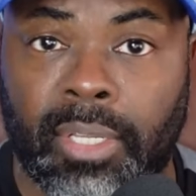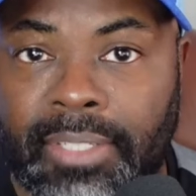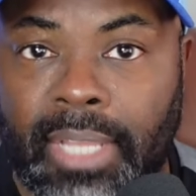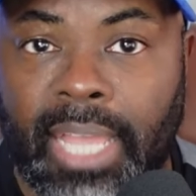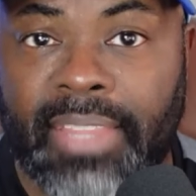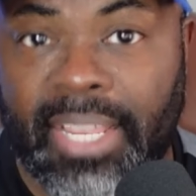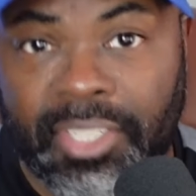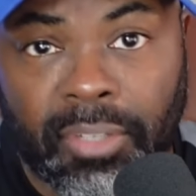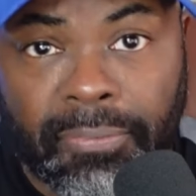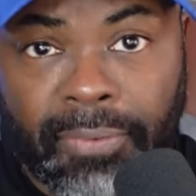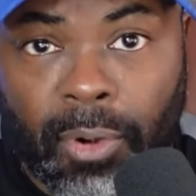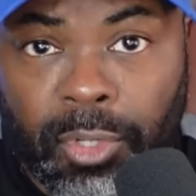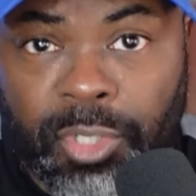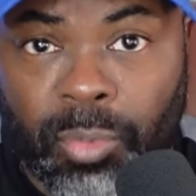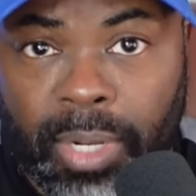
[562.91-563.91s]
And that's the
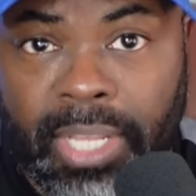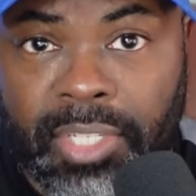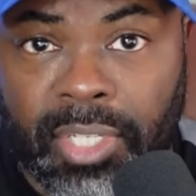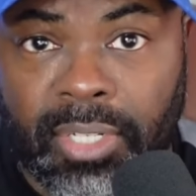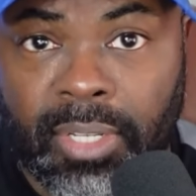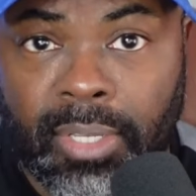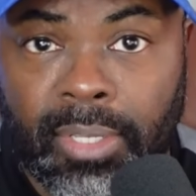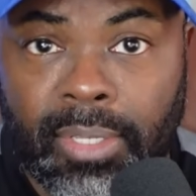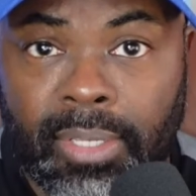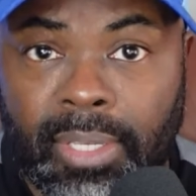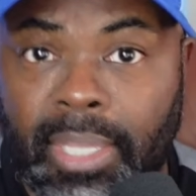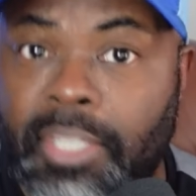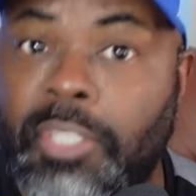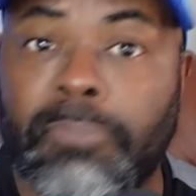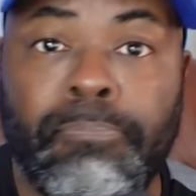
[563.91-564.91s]
first reason
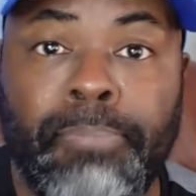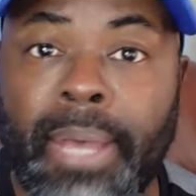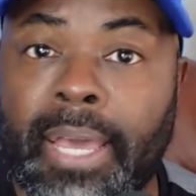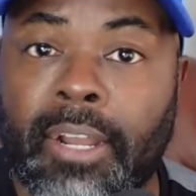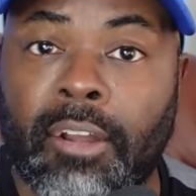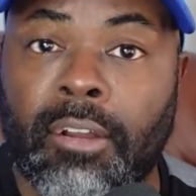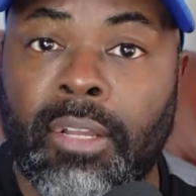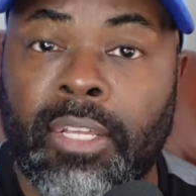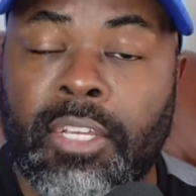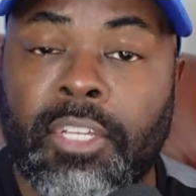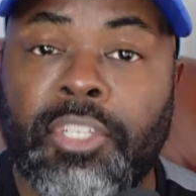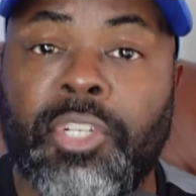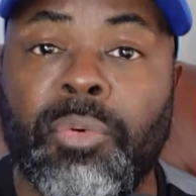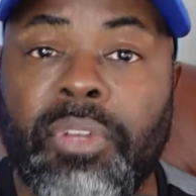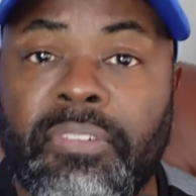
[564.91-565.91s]
it's better
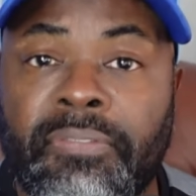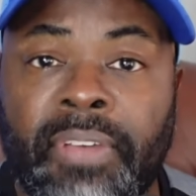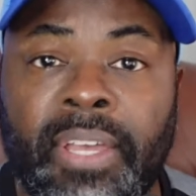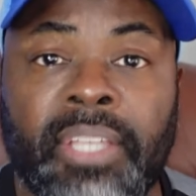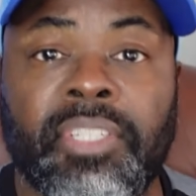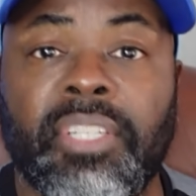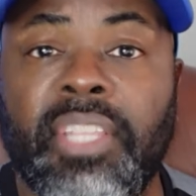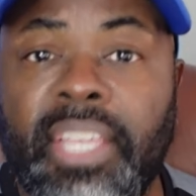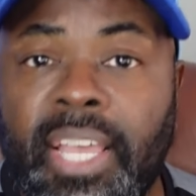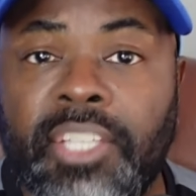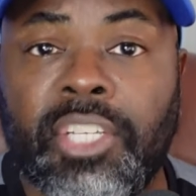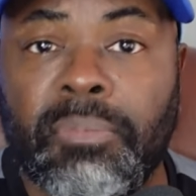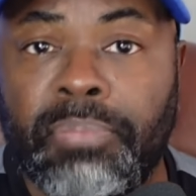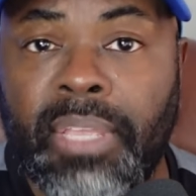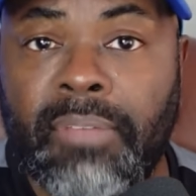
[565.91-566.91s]
to invest in the
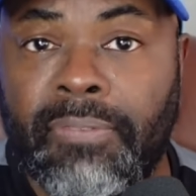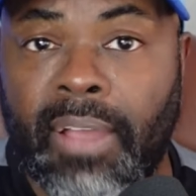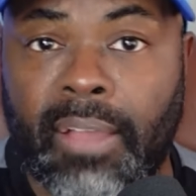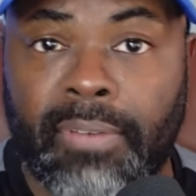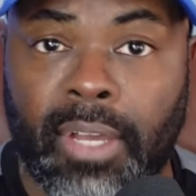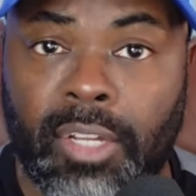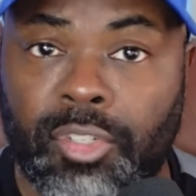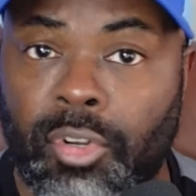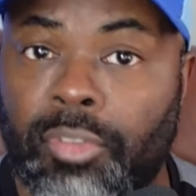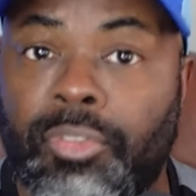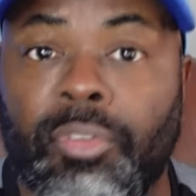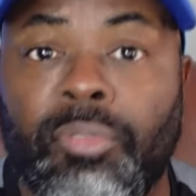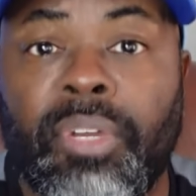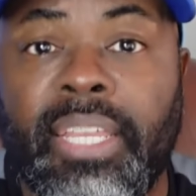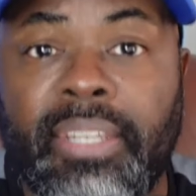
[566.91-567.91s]
S&P 500
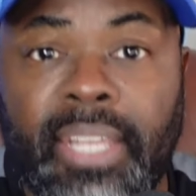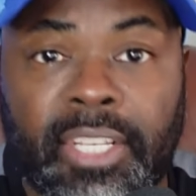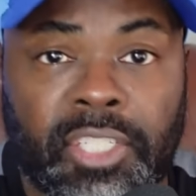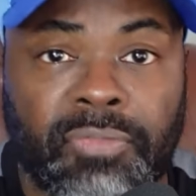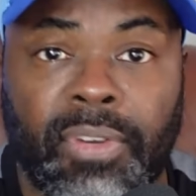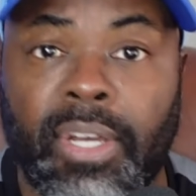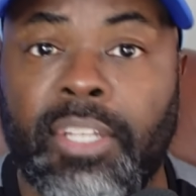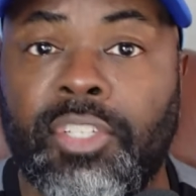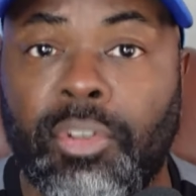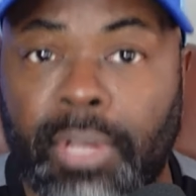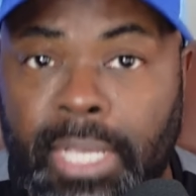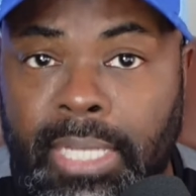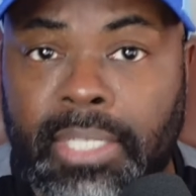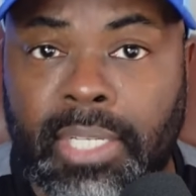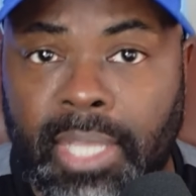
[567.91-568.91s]
through index funds or
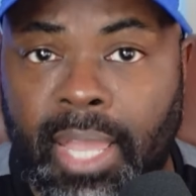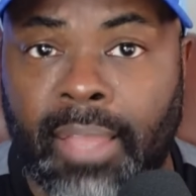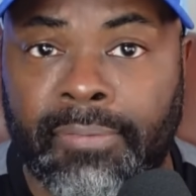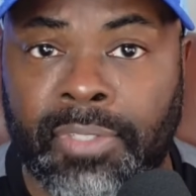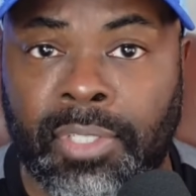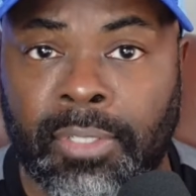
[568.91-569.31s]
ETFs